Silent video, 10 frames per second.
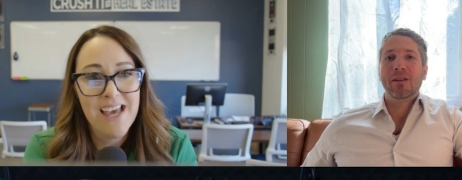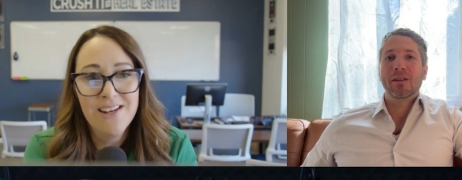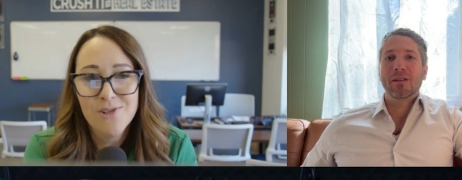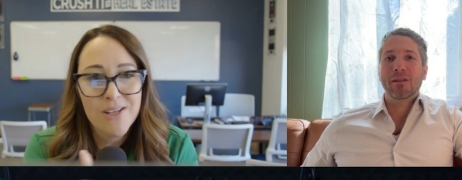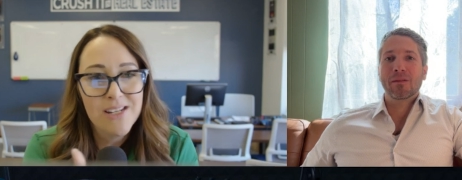
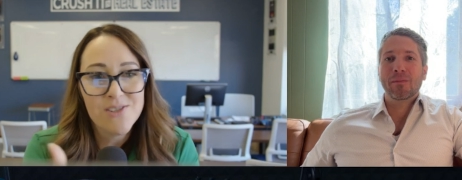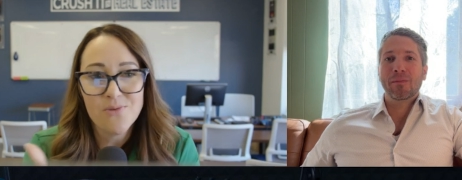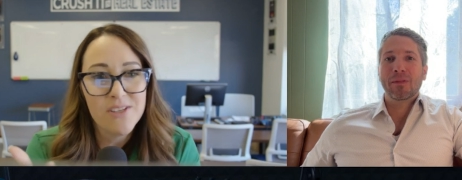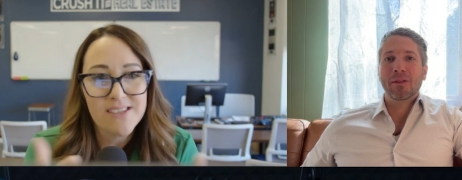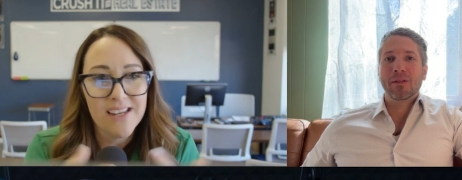Speaker 1: did you get into
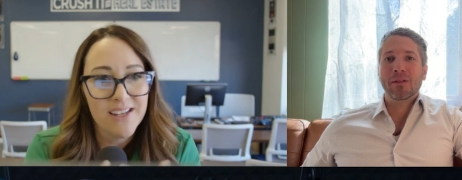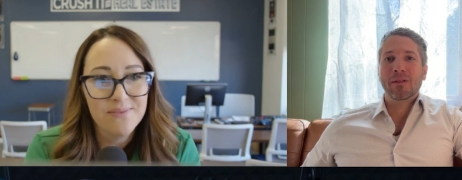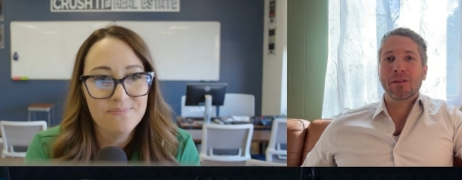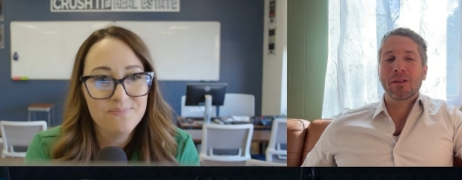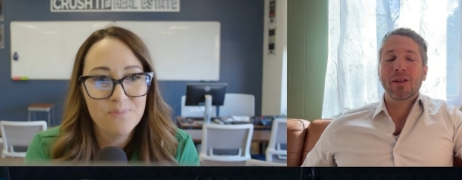real estate?
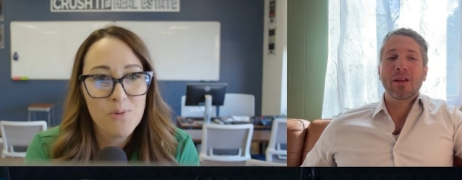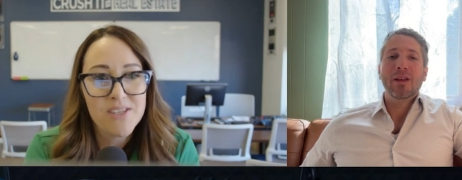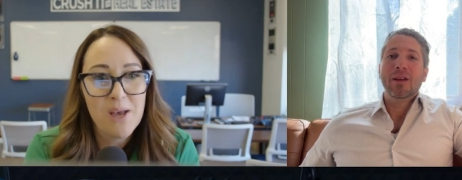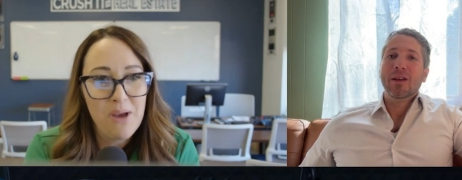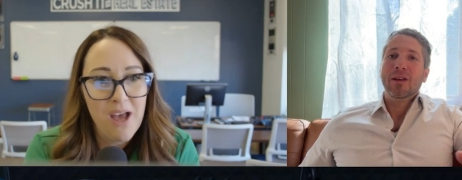What was
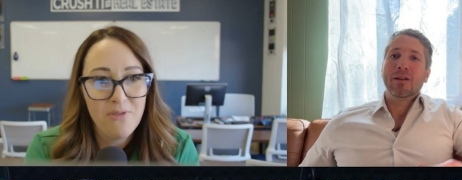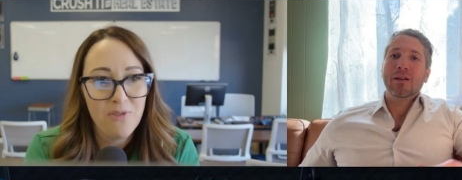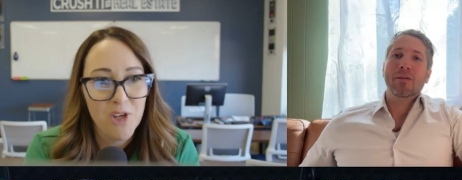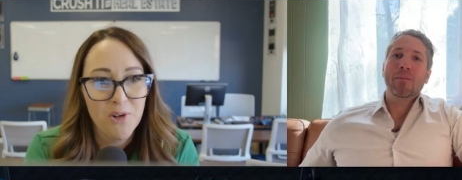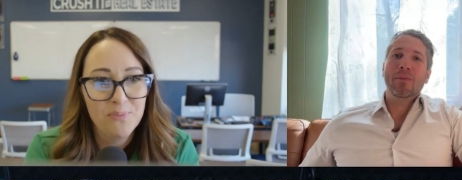that path for
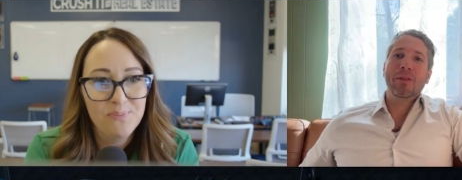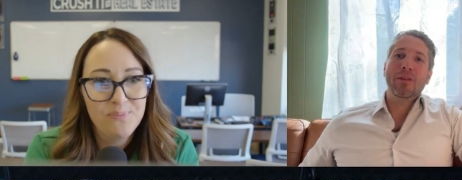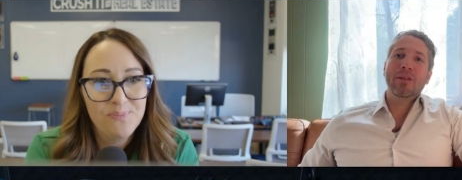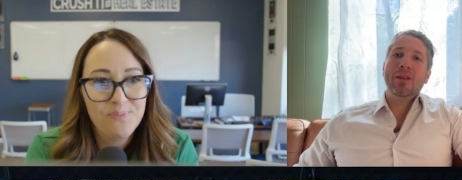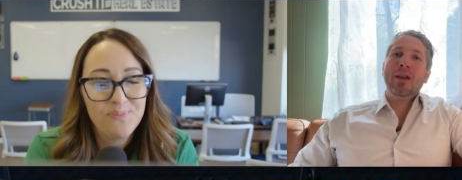you?
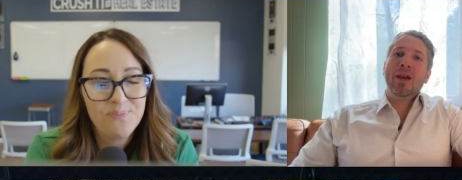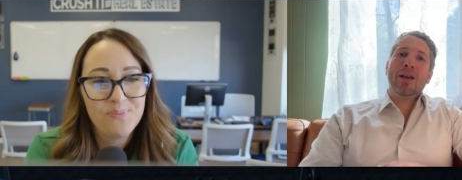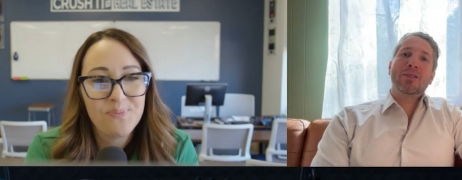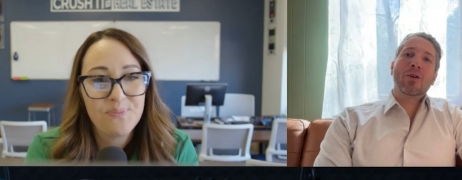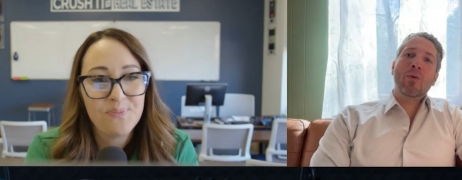
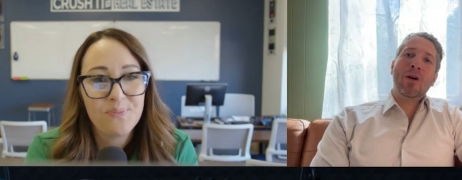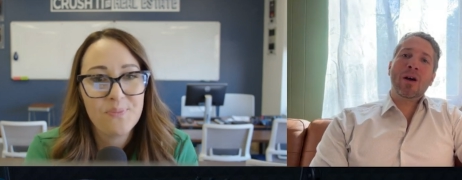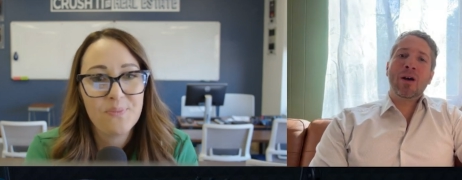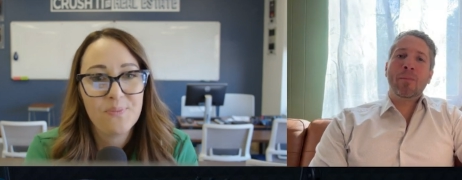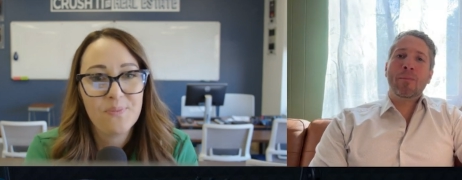
Speaker 2: Yeah. So,
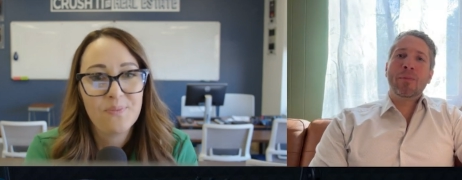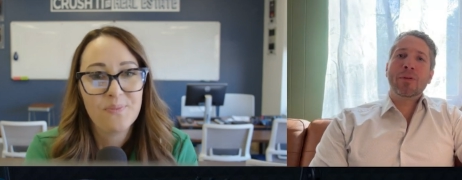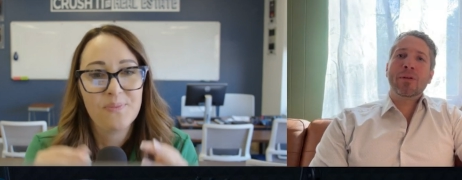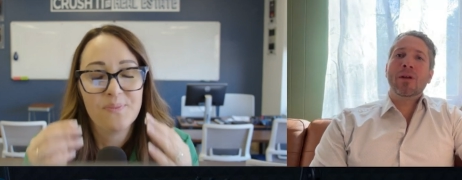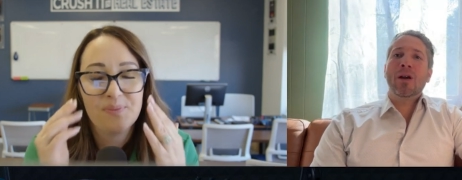
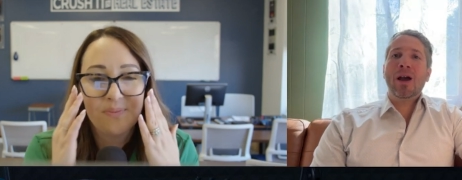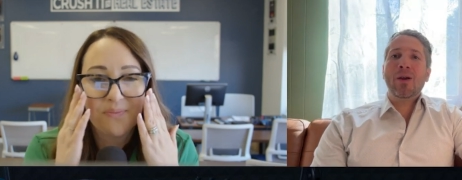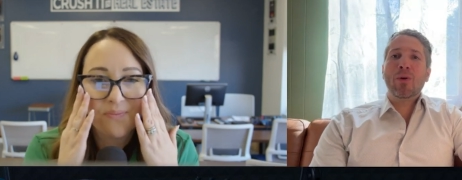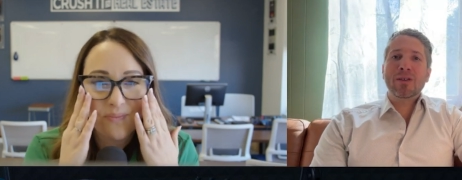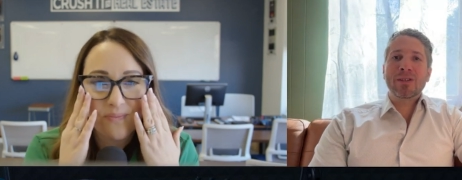um,
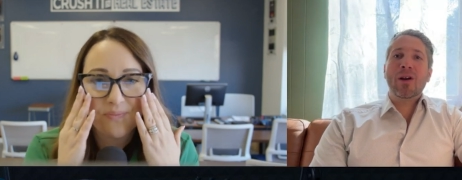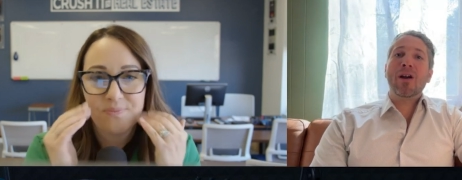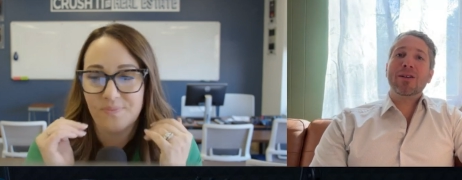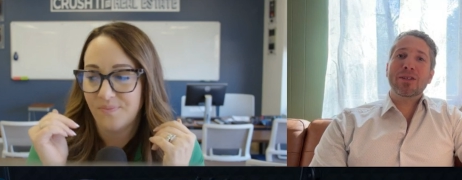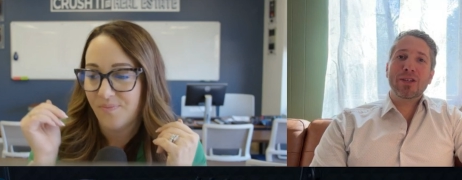I was an
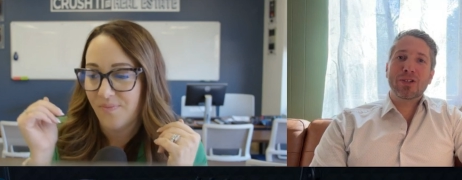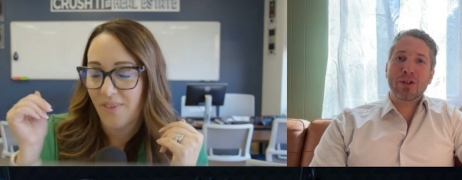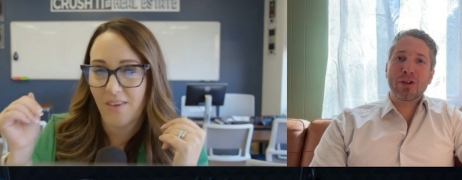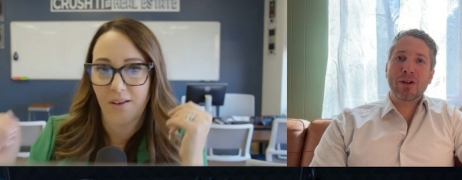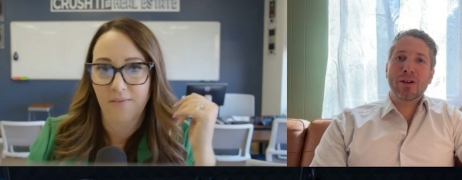art
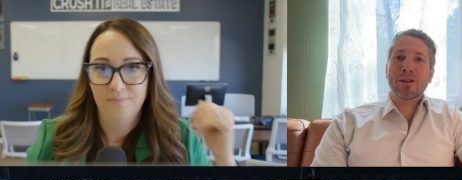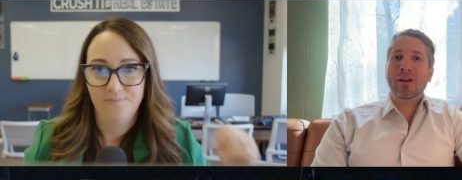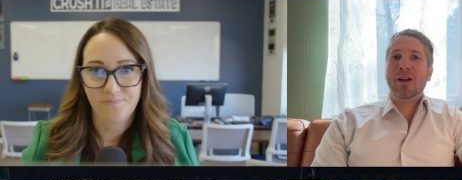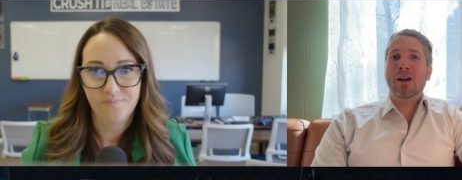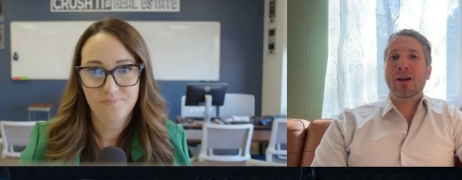teacher.
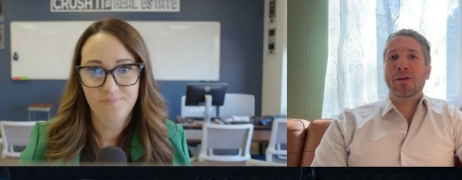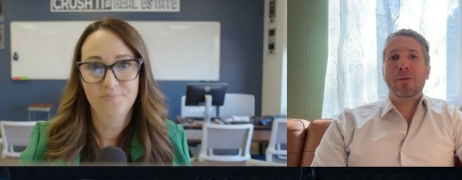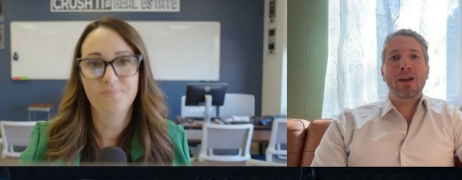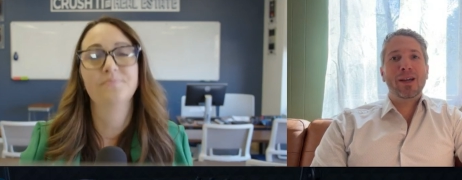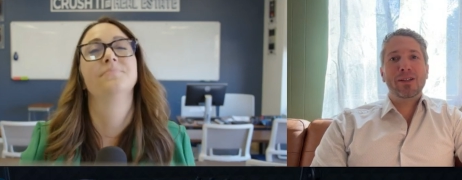
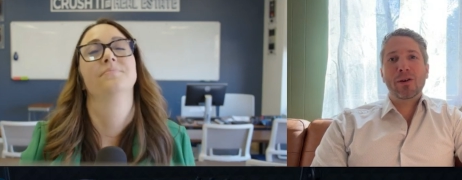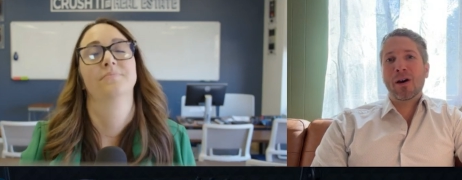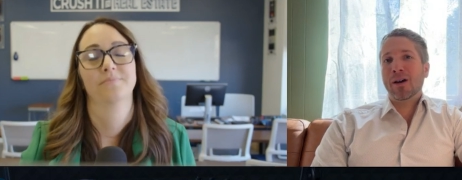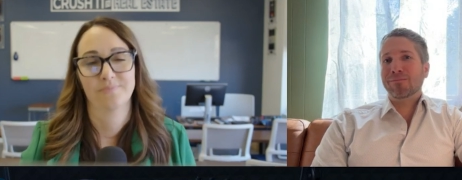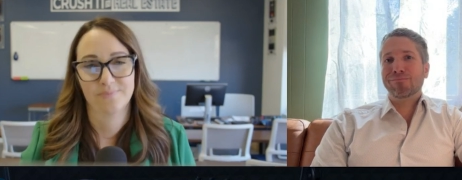Uh, I
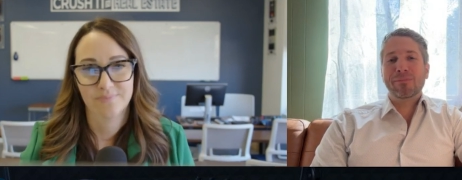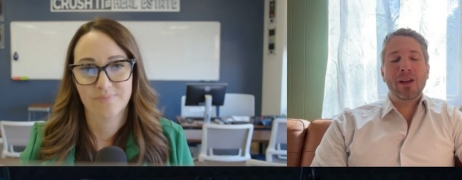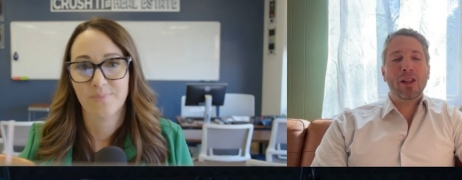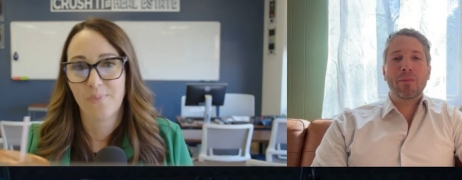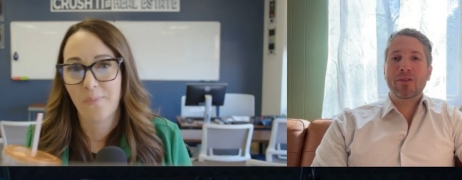taught
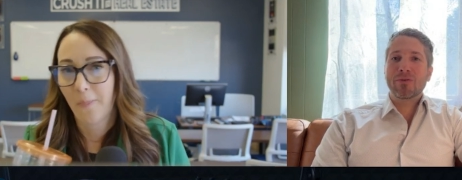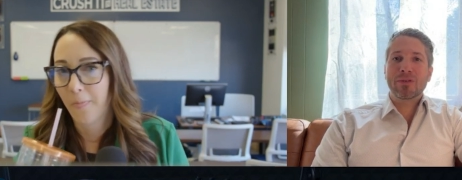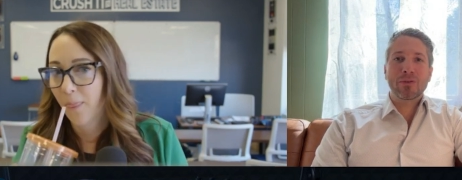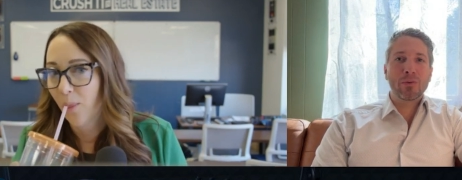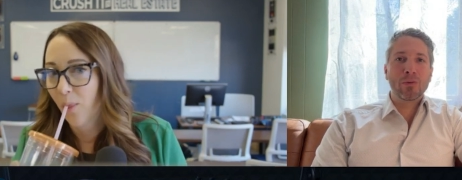
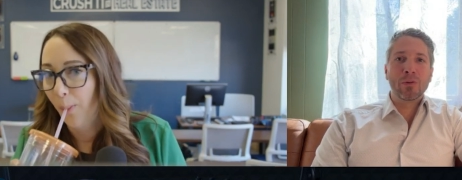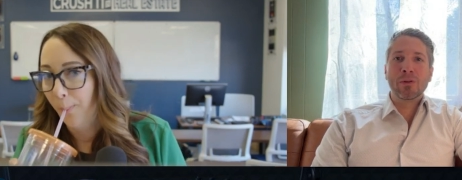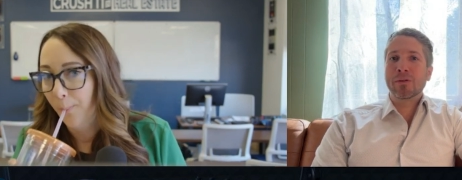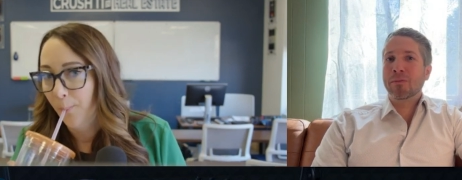elementary school,